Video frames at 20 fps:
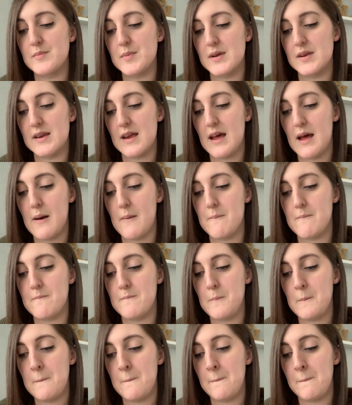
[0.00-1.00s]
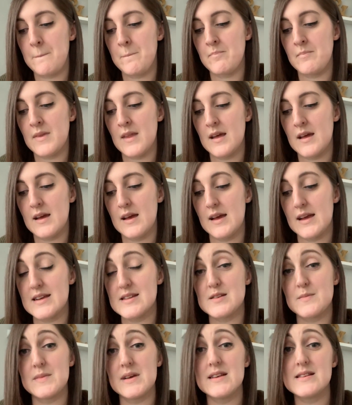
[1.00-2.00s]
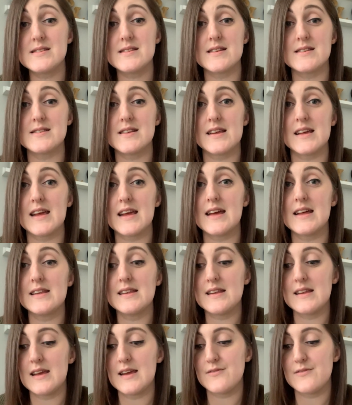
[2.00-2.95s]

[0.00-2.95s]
But he's amazed us again.